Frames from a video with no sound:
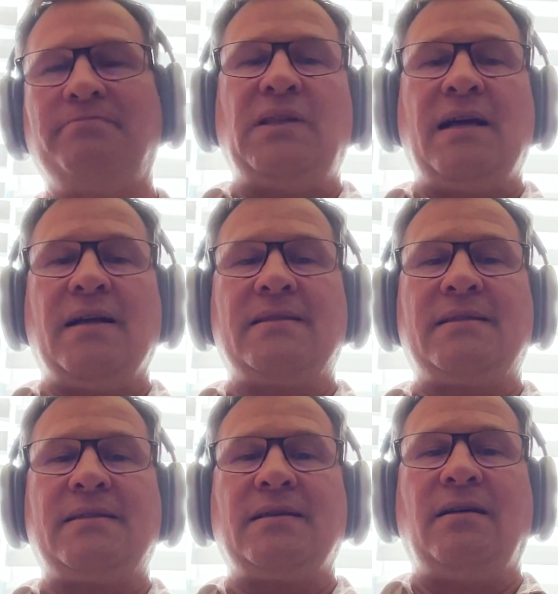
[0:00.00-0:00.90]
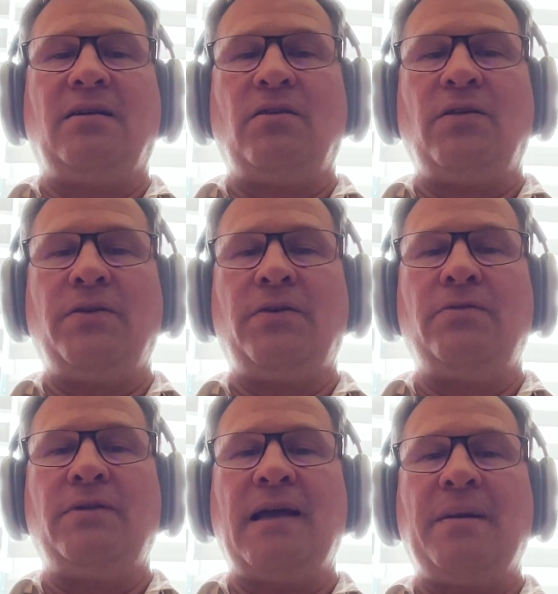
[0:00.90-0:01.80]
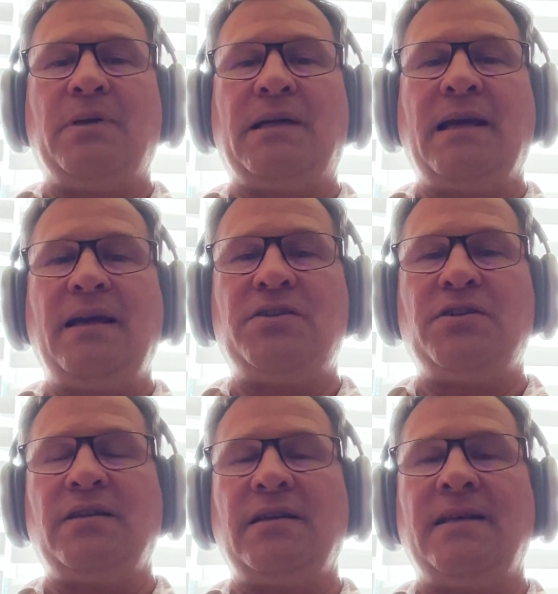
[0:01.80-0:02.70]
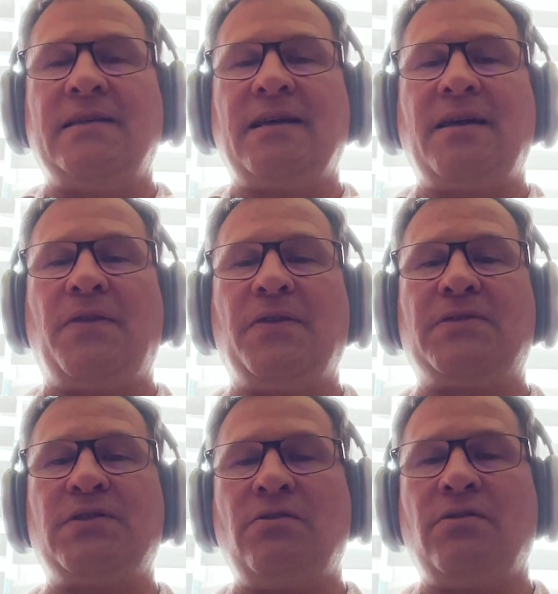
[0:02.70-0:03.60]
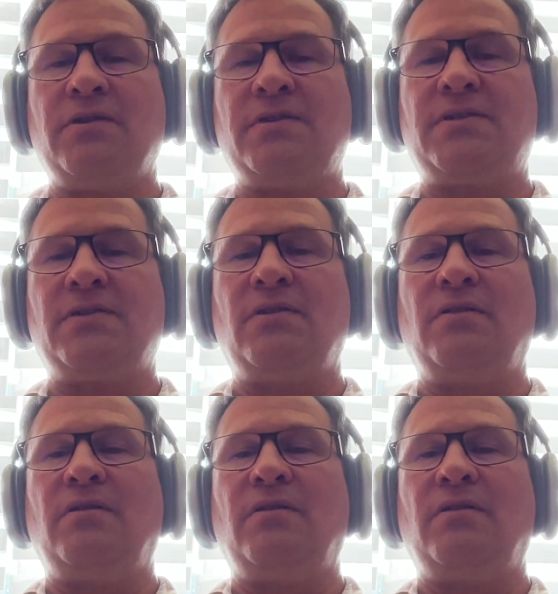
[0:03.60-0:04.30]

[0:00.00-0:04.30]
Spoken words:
Plus, although the application is a thesaurus,